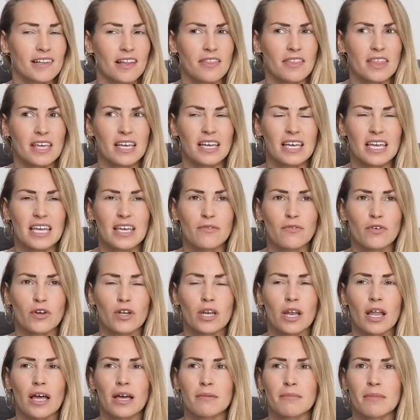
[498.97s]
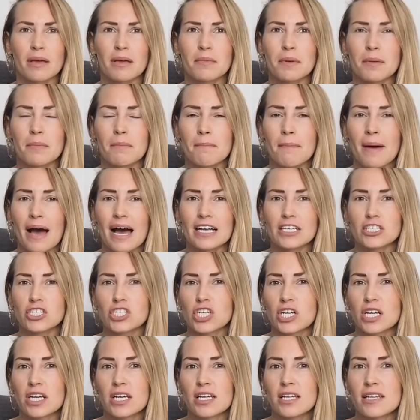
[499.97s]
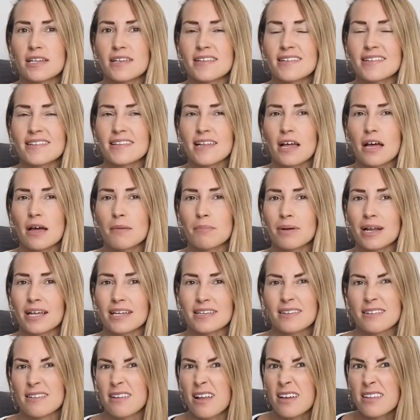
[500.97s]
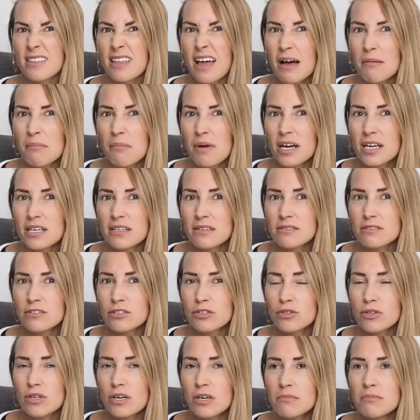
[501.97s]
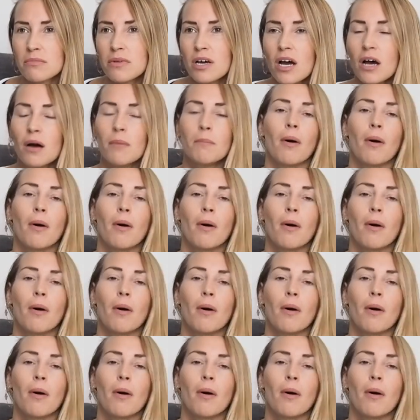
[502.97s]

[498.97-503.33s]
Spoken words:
I think even like maybe Matches, places like that might do them.